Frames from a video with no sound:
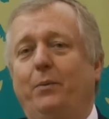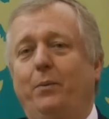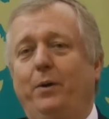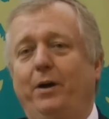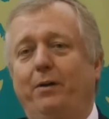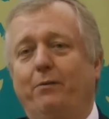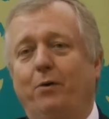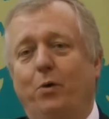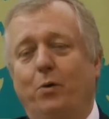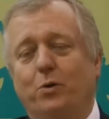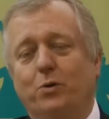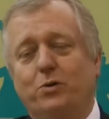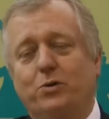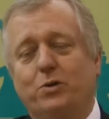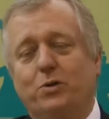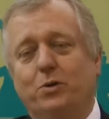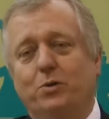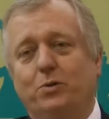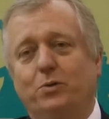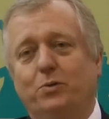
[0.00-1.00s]
We've
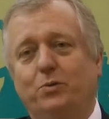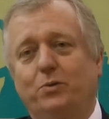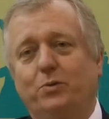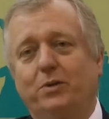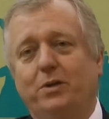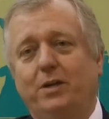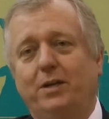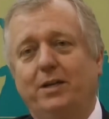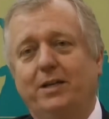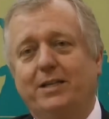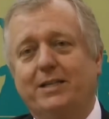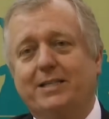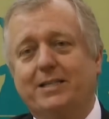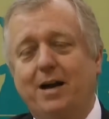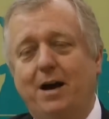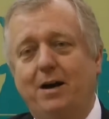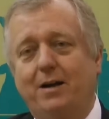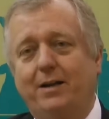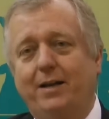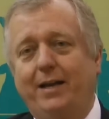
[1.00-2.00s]
also
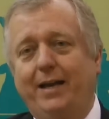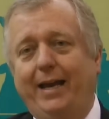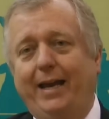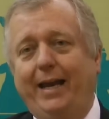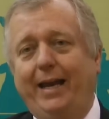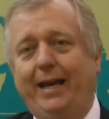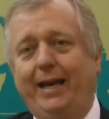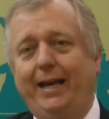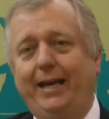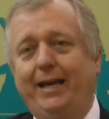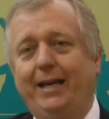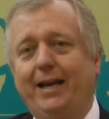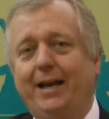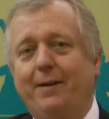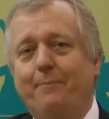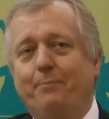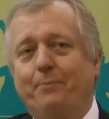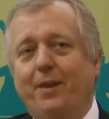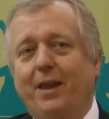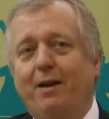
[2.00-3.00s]
started a
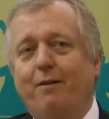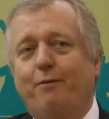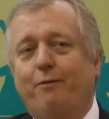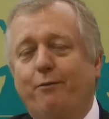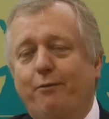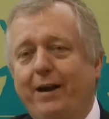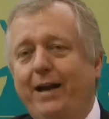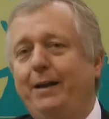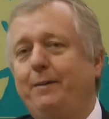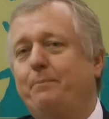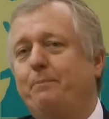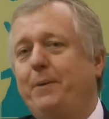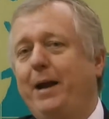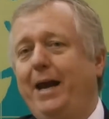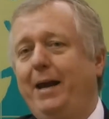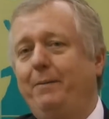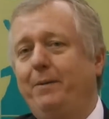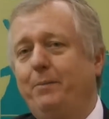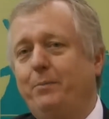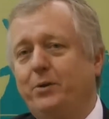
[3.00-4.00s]
freight
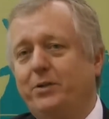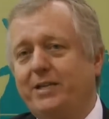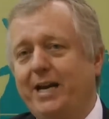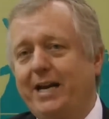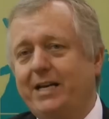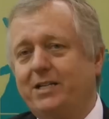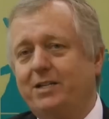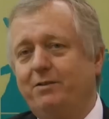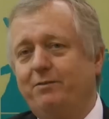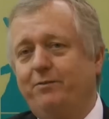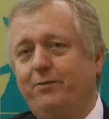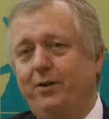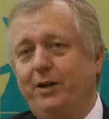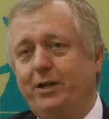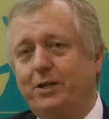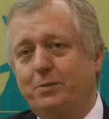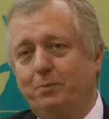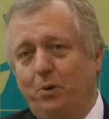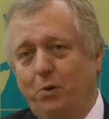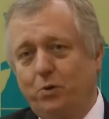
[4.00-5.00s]
payment protection for
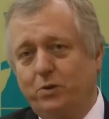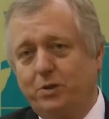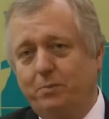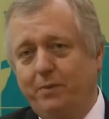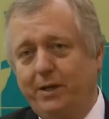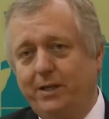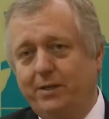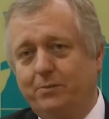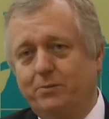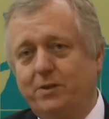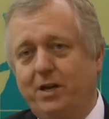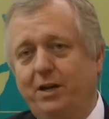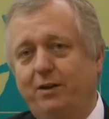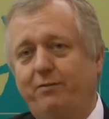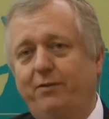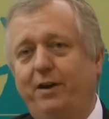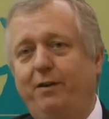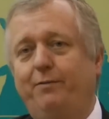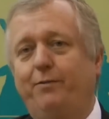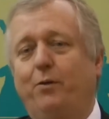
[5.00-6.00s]
the small to medium-sized
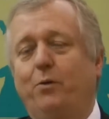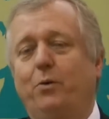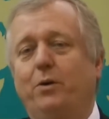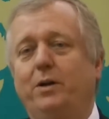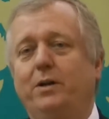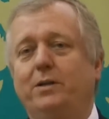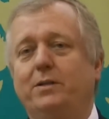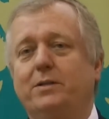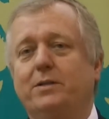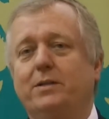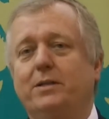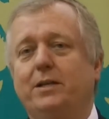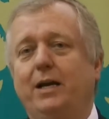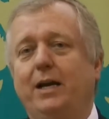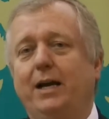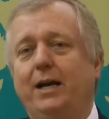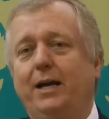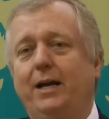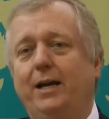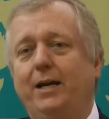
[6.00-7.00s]
freight forwarders.
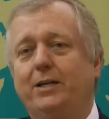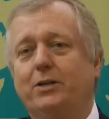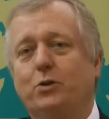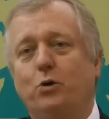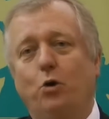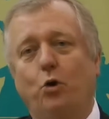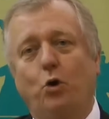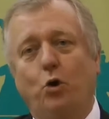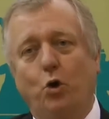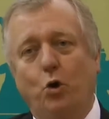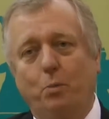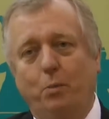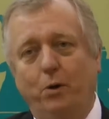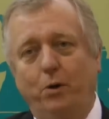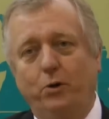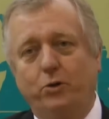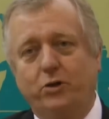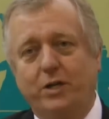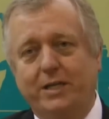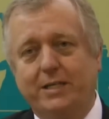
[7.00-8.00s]
It's called Global
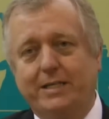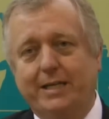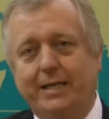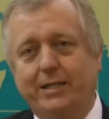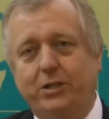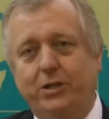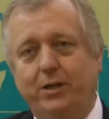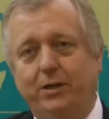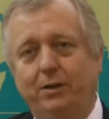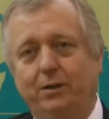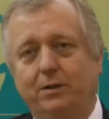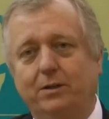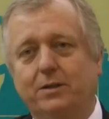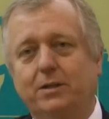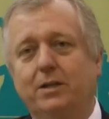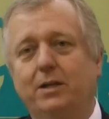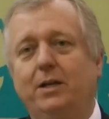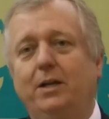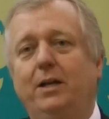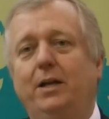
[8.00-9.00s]
Logistics Shield.